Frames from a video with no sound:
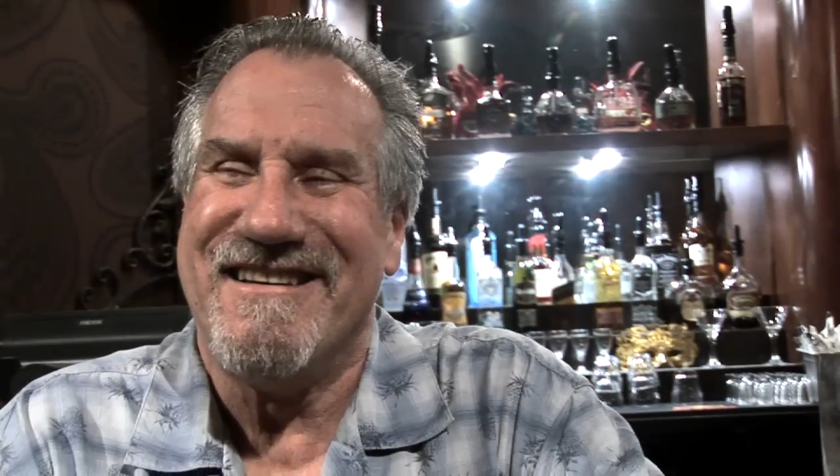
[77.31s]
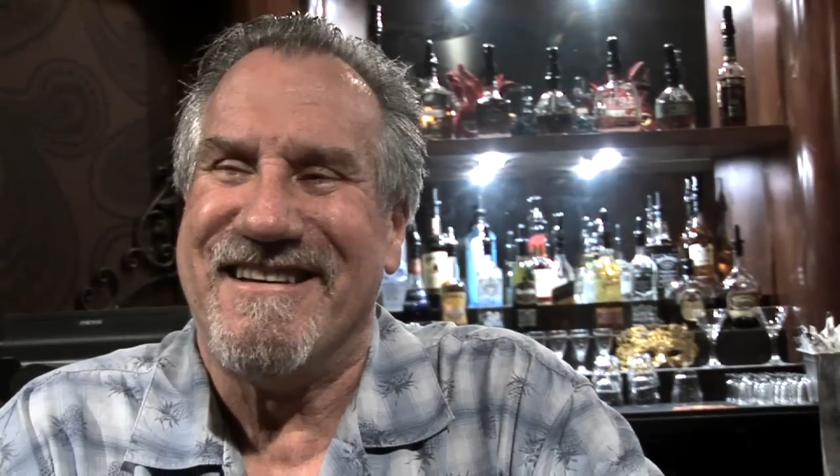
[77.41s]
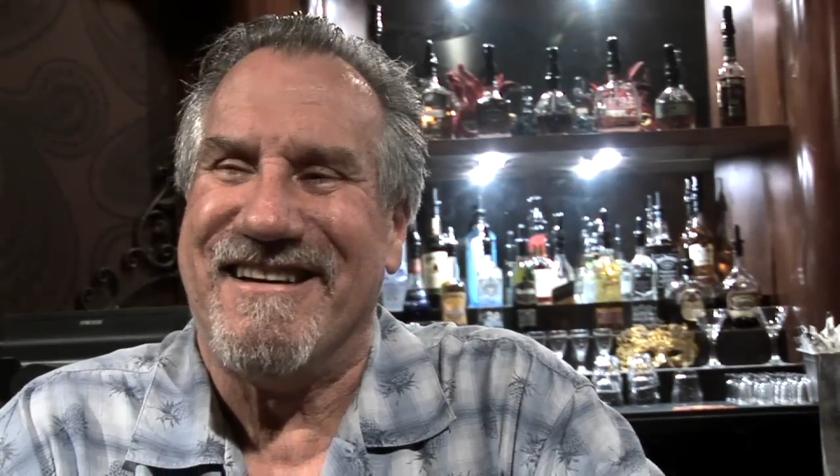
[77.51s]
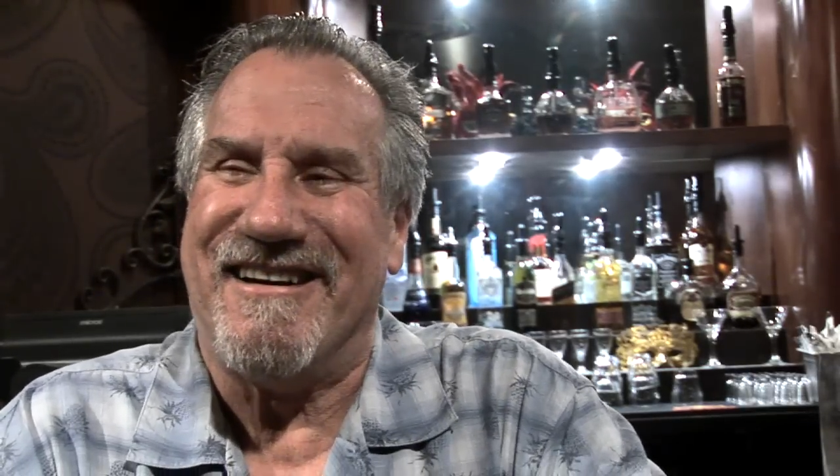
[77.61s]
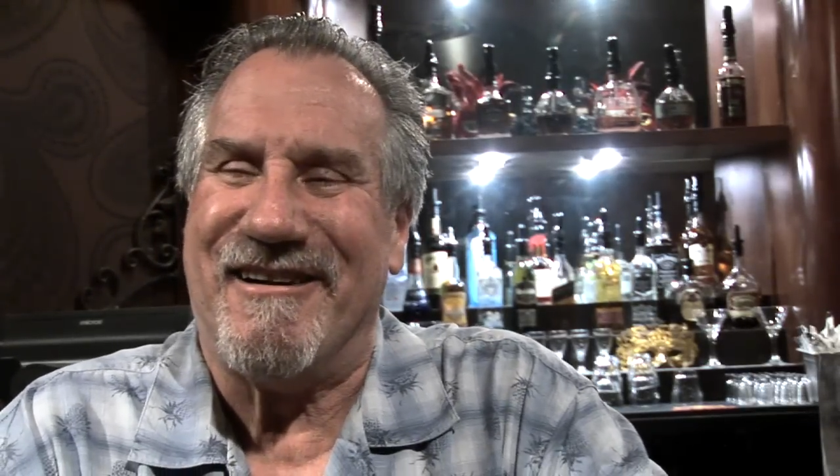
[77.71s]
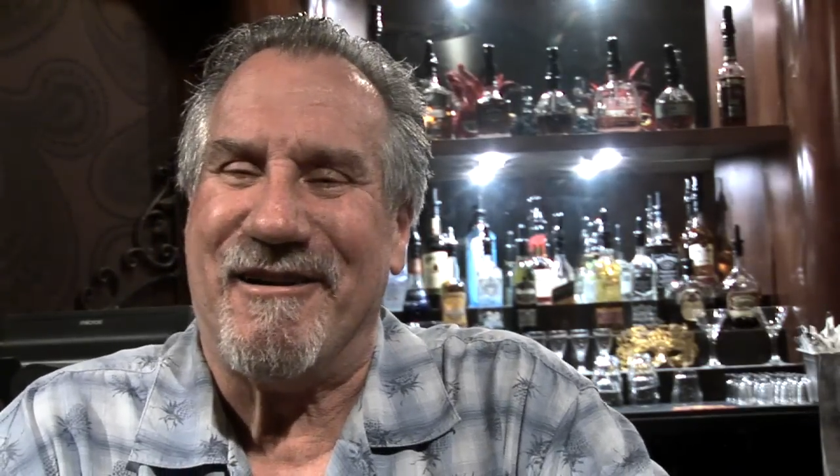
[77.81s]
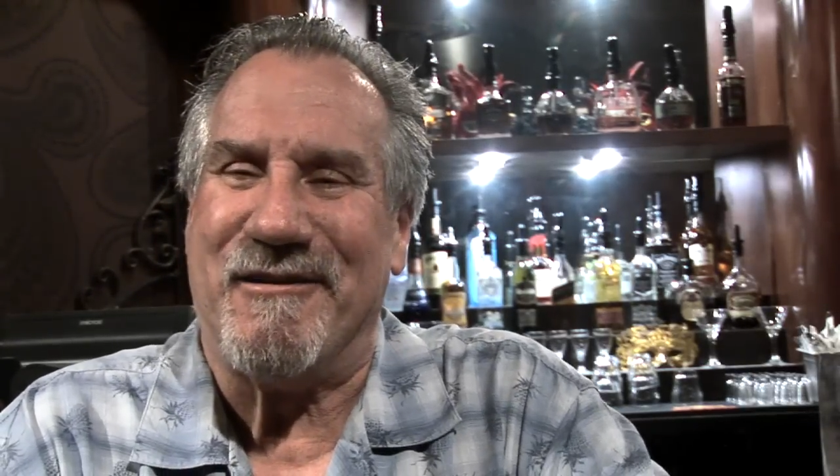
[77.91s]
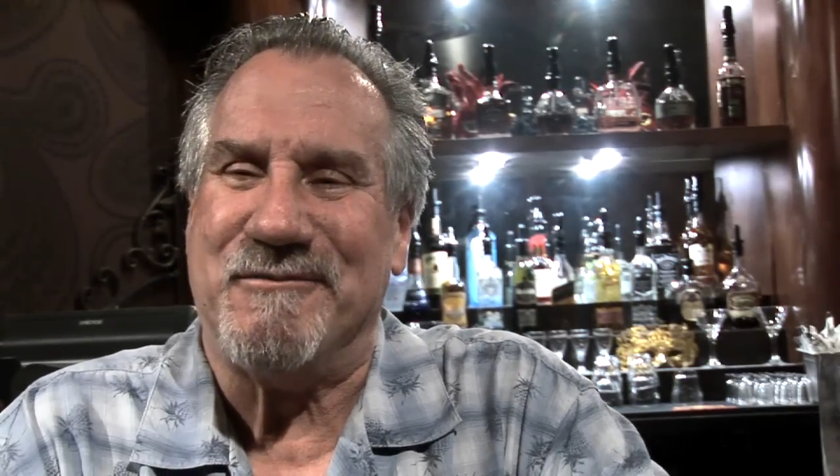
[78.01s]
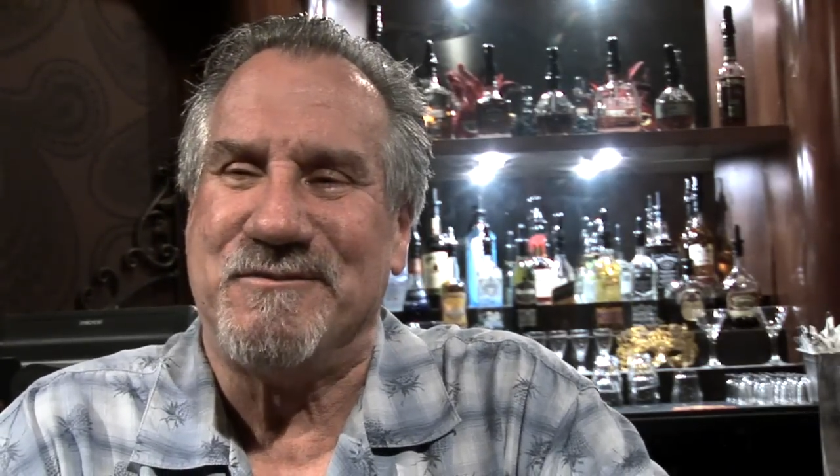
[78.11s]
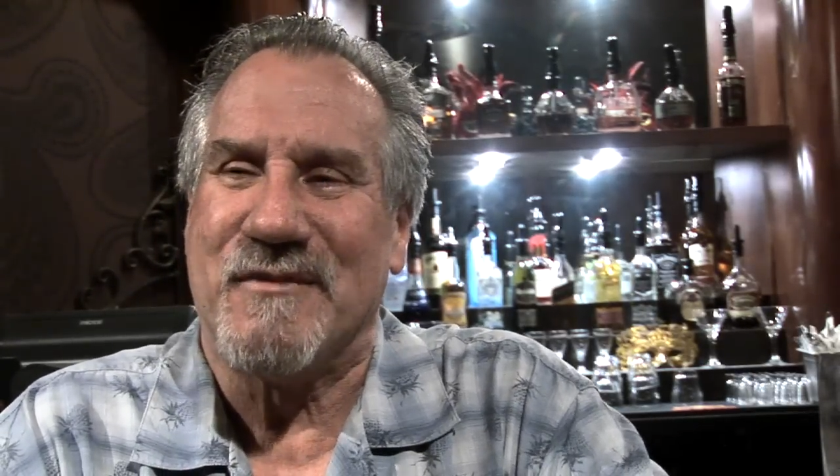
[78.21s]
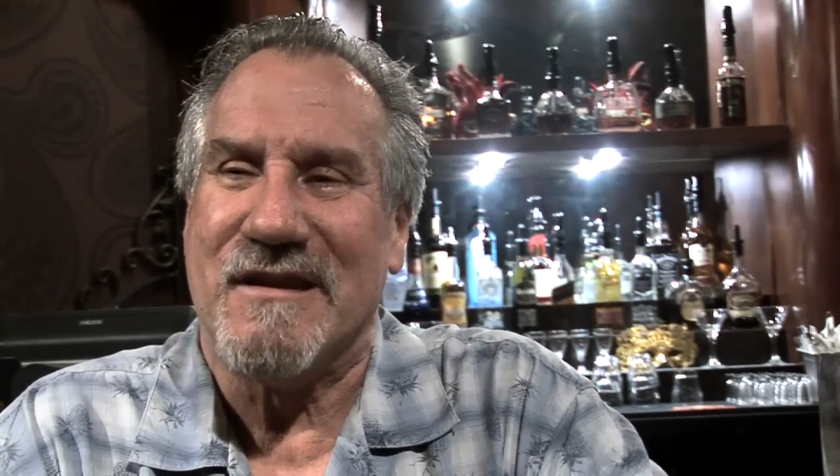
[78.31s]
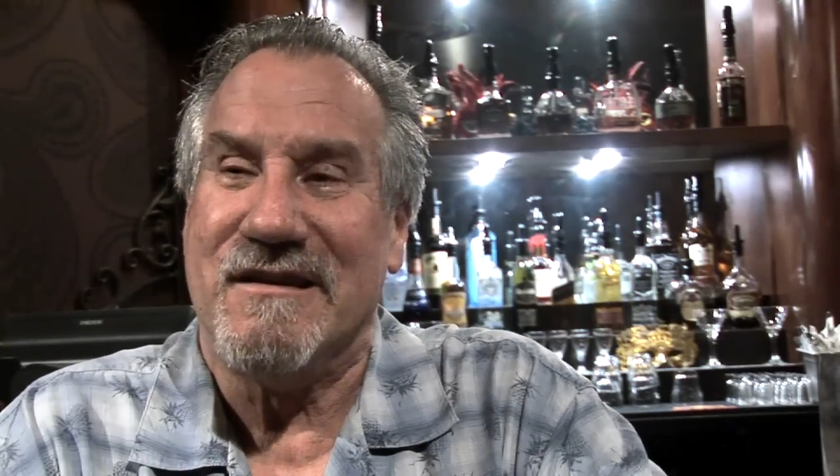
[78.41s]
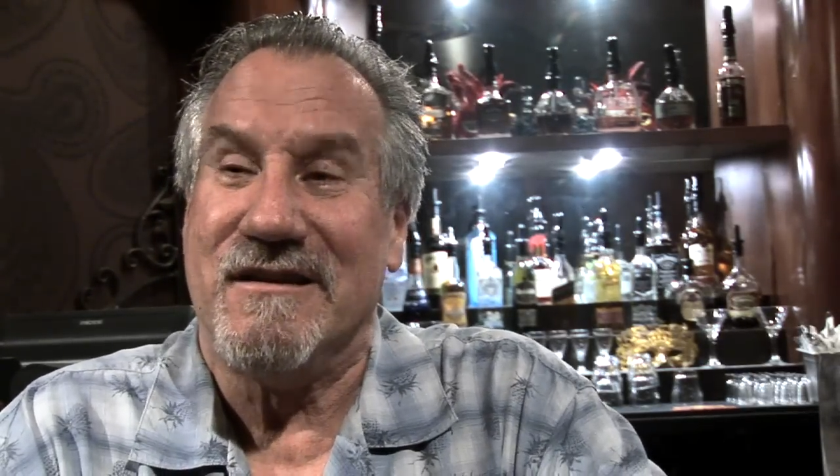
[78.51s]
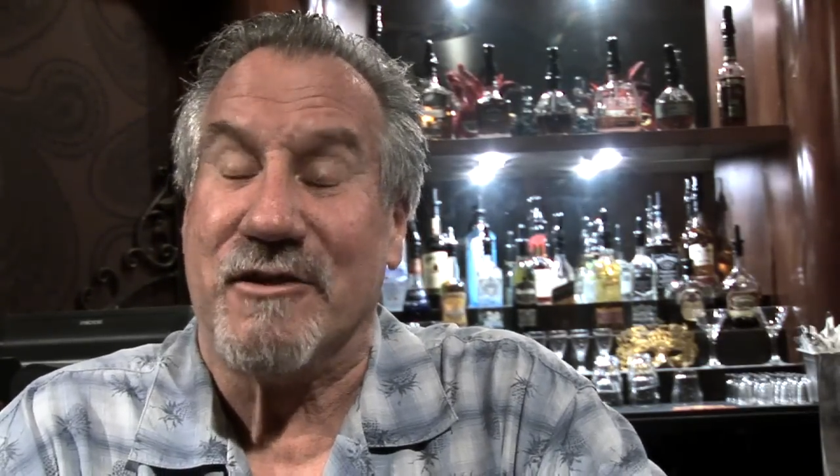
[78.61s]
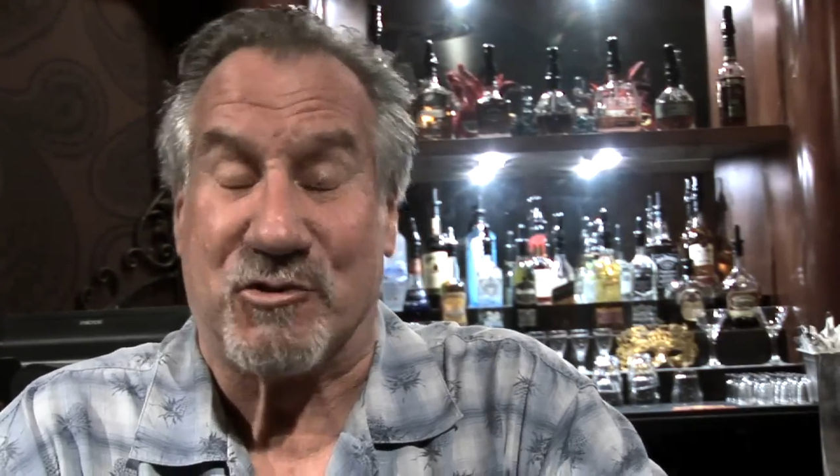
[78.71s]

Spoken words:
The